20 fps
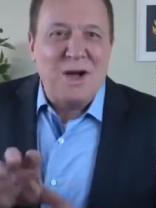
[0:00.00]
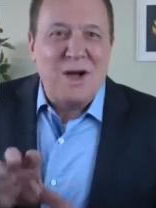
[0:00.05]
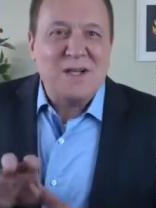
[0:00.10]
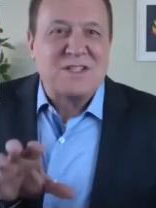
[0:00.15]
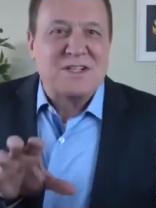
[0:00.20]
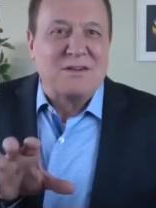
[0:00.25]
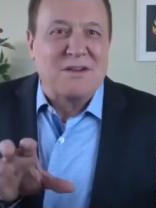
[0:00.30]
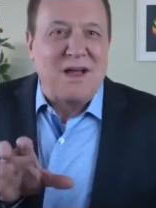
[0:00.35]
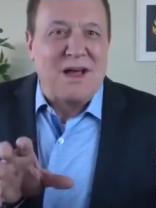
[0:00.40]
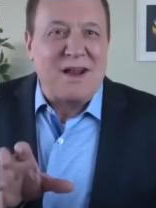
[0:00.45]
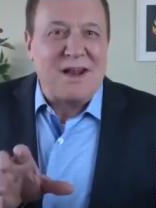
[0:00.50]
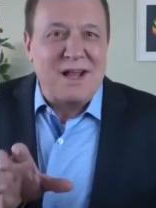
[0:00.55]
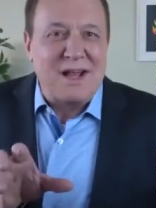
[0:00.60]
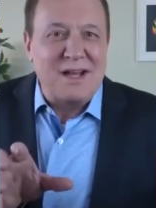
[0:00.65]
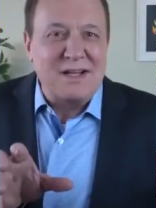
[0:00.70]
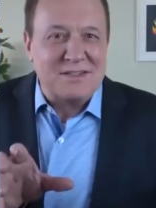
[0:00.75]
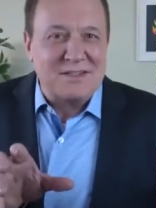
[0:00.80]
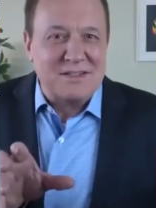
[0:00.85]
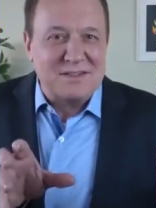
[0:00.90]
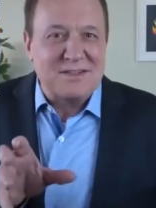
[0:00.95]
a lot of
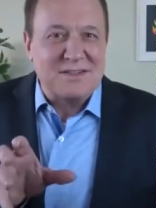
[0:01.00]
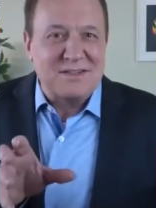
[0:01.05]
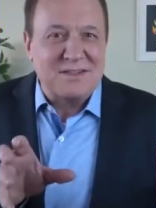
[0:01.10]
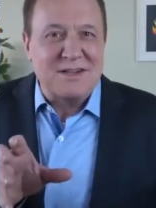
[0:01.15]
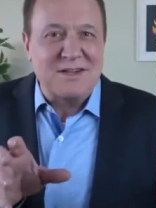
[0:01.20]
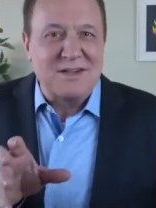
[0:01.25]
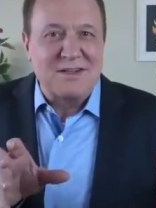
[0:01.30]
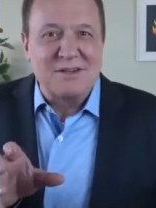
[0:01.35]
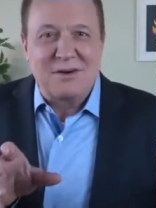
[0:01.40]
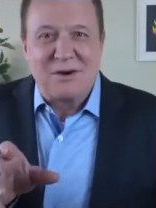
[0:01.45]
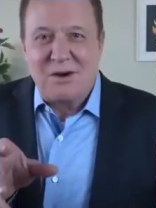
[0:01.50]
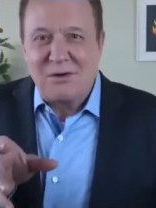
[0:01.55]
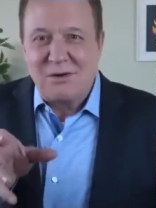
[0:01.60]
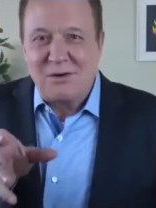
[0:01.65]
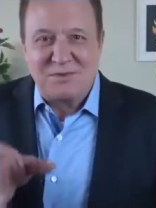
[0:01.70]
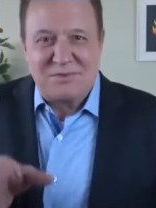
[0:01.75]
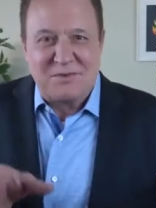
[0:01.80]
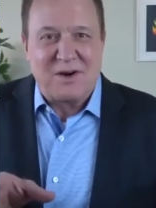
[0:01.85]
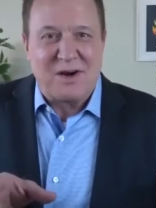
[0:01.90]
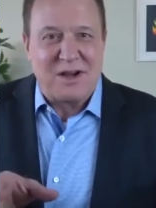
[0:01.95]
agents, and you're always
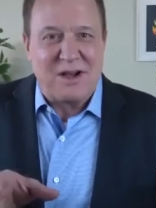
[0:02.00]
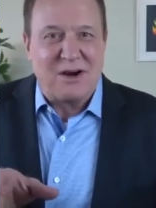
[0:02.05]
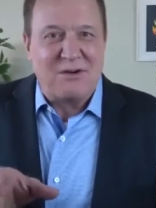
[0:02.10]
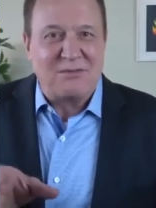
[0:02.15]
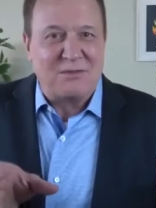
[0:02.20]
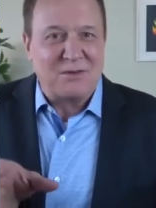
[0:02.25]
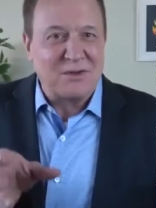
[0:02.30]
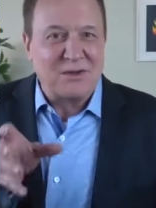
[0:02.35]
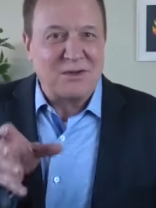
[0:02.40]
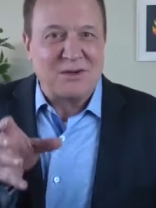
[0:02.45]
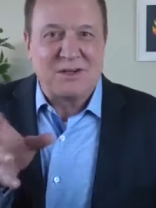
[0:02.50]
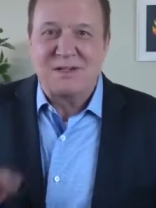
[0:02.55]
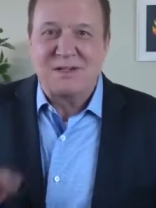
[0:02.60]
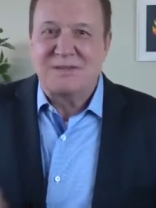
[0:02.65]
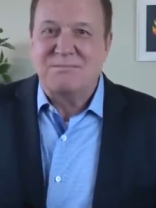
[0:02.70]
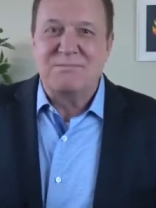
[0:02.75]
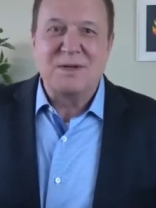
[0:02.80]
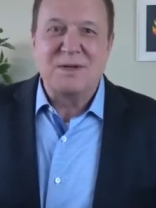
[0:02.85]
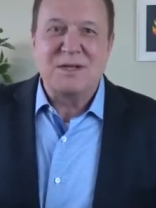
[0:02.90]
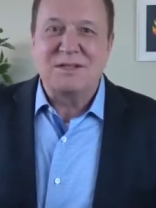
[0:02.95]
very helpful. You're a
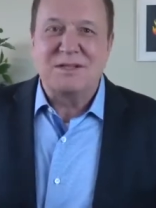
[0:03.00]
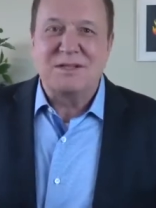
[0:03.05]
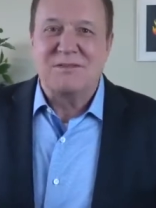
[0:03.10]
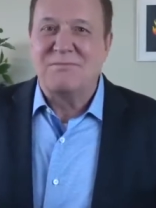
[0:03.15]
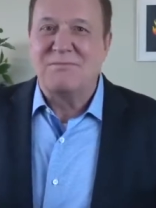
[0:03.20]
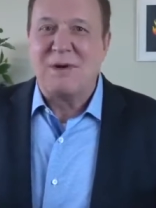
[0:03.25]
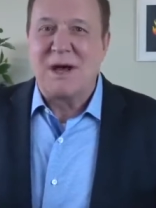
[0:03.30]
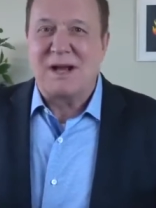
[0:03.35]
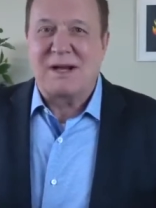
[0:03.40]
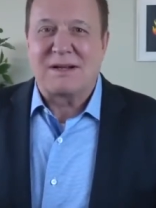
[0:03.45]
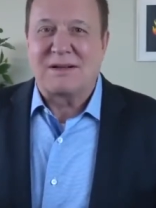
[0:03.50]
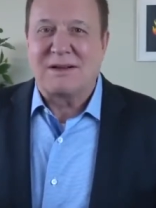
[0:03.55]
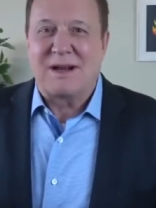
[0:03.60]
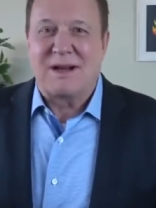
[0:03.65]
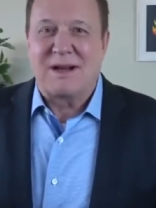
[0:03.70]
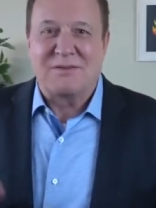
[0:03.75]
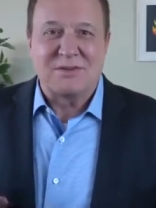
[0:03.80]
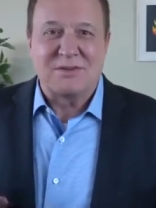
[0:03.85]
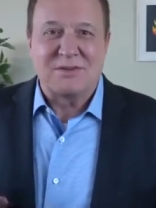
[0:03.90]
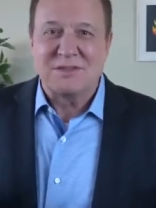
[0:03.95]
big give back guy
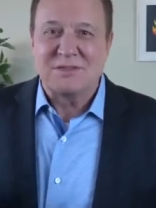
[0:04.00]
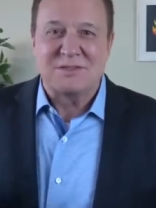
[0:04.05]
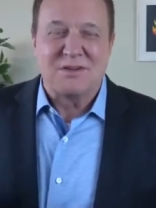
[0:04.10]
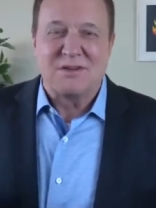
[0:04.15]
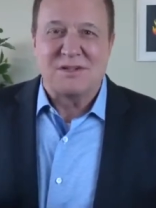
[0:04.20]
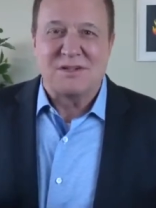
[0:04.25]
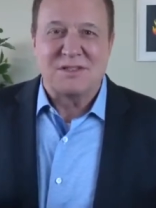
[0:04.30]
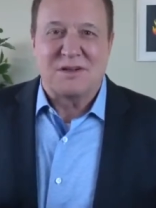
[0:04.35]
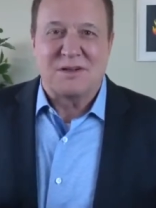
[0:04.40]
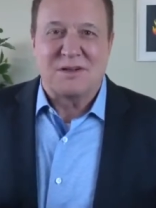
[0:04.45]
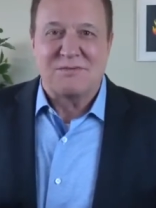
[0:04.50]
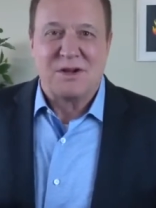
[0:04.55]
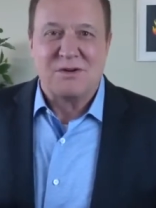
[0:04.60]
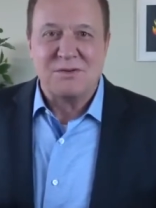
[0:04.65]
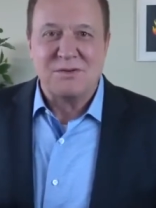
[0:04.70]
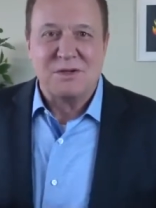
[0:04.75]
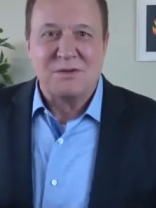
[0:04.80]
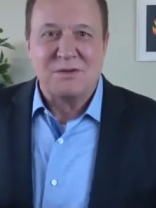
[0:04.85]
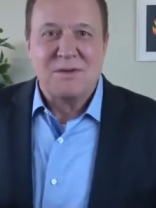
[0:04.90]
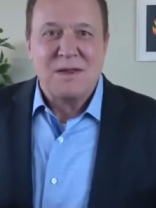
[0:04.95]
for as long as I've known
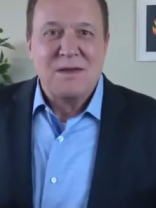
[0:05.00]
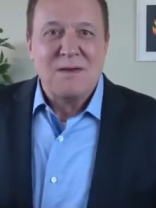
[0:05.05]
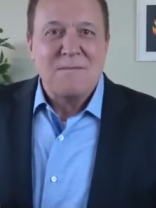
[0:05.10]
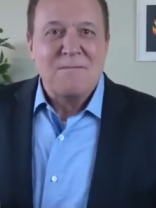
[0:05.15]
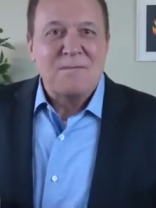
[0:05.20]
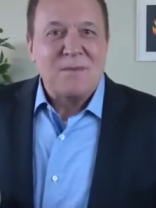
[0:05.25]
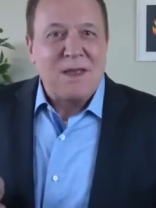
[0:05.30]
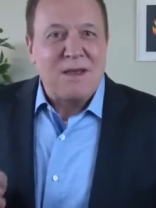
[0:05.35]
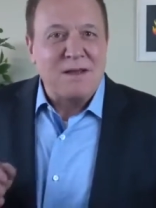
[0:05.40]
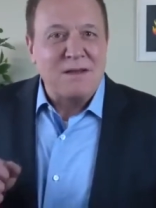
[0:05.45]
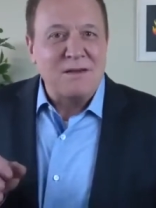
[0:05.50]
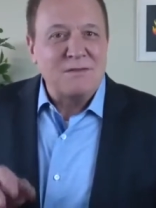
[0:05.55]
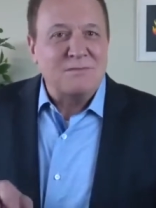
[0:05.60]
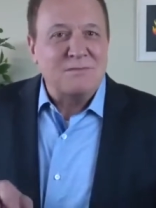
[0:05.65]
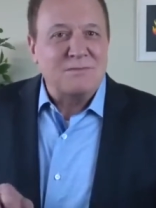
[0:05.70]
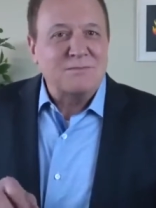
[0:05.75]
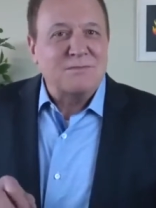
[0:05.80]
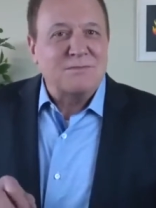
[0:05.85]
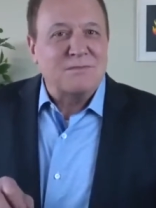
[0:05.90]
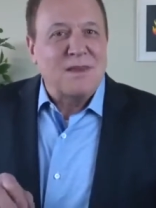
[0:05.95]
you. And
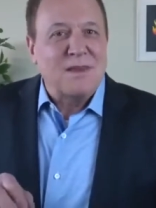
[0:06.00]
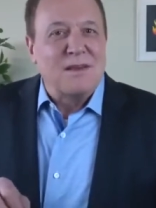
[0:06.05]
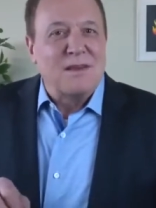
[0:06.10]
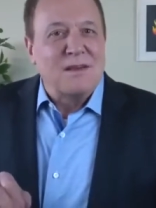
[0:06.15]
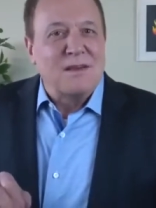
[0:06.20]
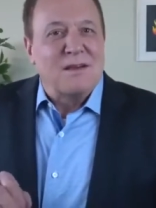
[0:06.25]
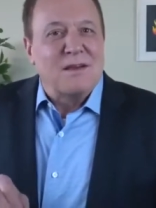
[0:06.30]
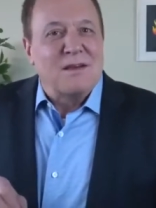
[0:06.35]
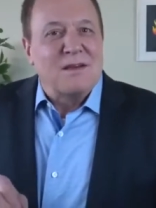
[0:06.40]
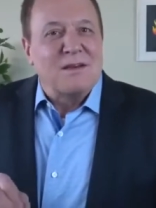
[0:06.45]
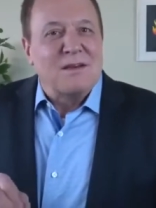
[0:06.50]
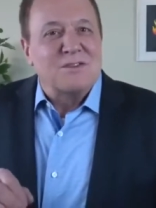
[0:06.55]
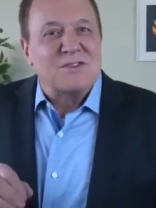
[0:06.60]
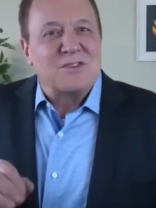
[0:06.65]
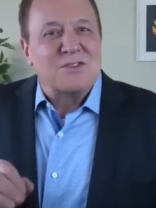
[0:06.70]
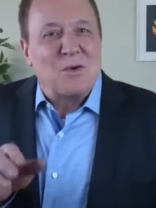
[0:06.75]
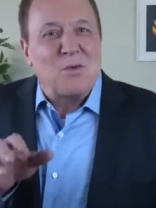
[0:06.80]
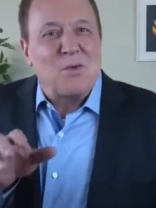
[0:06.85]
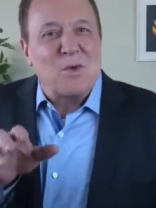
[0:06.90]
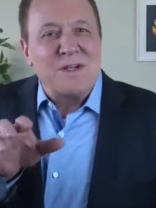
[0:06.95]
so
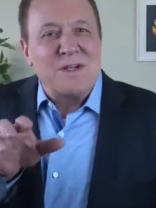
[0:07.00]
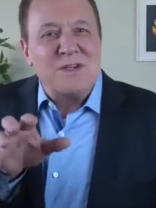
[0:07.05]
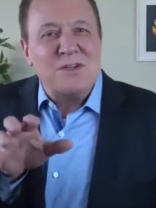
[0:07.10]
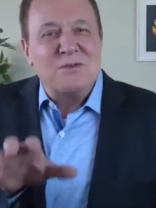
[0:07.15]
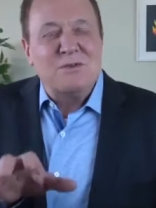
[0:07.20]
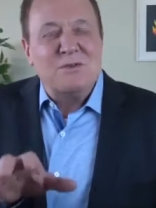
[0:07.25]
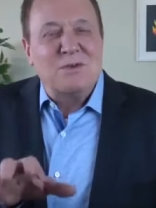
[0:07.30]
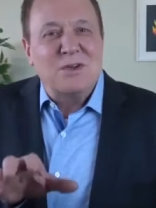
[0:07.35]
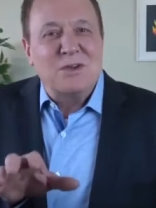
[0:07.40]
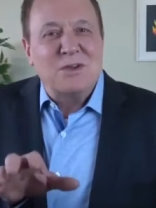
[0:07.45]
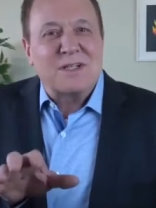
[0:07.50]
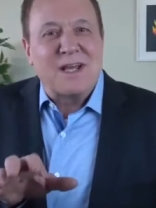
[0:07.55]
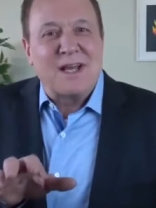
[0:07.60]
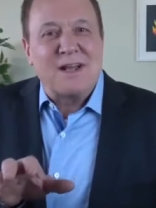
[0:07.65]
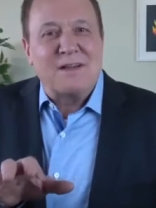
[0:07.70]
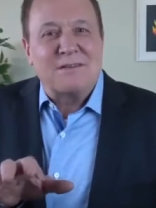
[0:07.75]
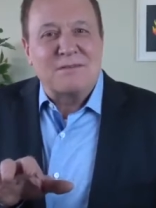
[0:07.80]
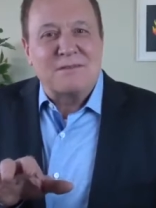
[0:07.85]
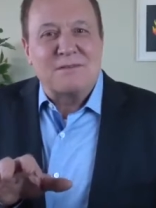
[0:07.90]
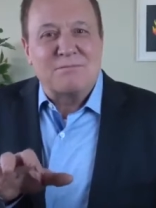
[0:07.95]
when you look
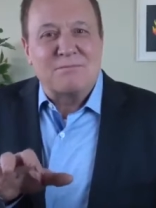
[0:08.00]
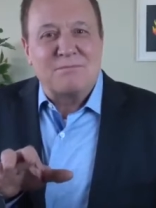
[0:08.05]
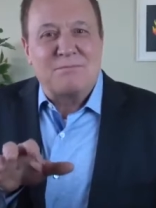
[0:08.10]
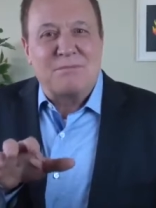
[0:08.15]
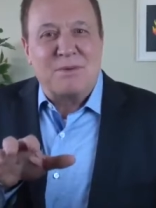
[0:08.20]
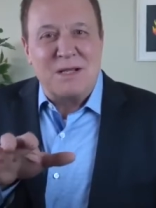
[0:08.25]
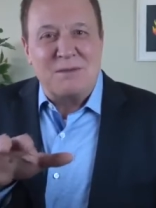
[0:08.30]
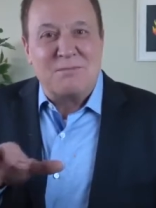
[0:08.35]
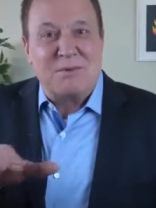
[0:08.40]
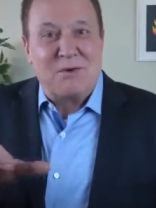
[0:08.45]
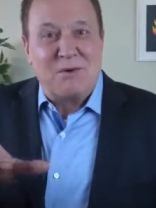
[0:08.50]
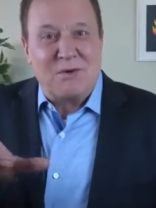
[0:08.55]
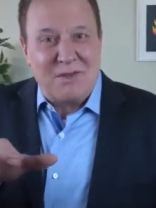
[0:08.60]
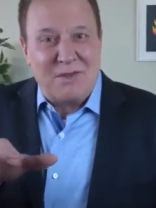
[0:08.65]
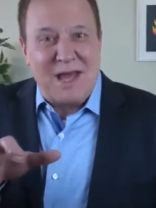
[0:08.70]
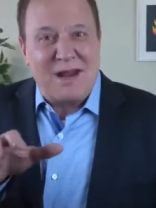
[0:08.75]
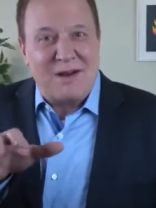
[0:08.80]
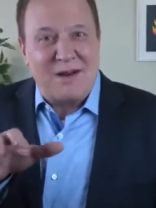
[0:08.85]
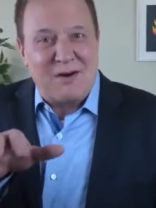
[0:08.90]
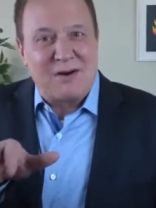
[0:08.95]
at people
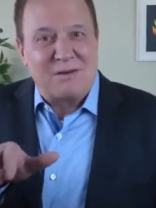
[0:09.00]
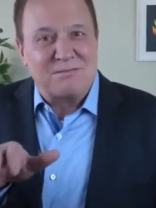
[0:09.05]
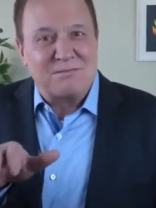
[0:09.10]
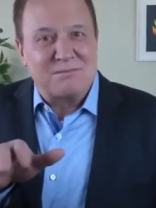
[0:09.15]
that are,